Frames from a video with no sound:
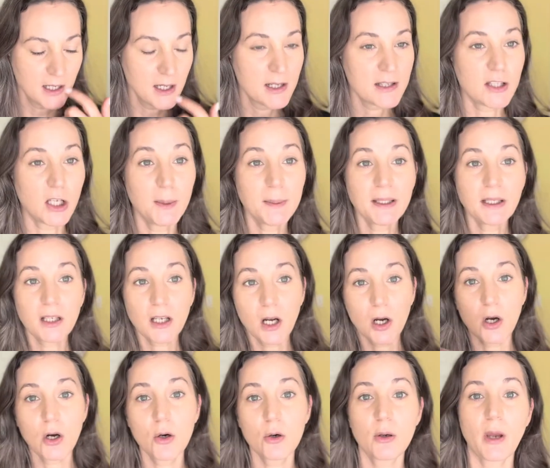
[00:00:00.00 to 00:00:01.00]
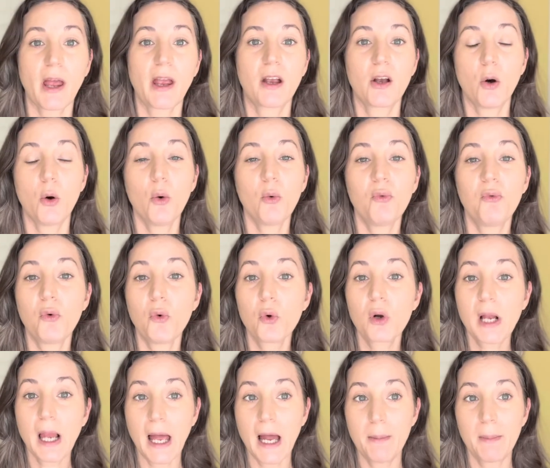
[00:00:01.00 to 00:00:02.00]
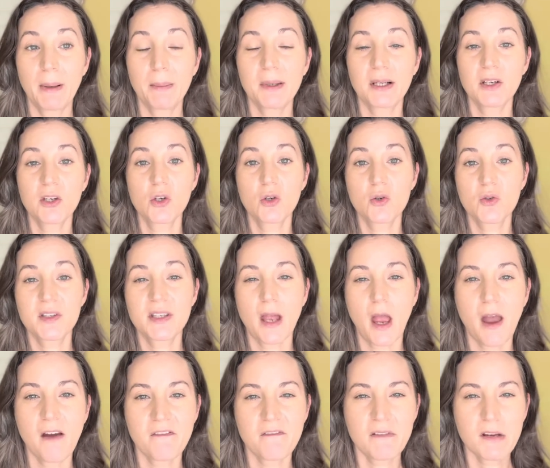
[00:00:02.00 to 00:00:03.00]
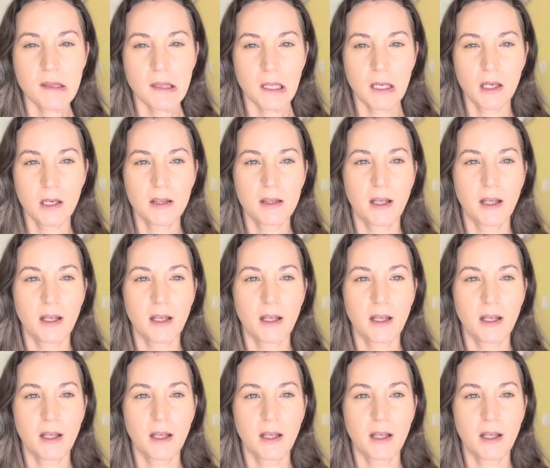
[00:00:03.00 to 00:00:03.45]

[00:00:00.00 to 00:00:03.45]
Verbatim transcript: So I'm gonna go like all full glam. I'm gonna use everything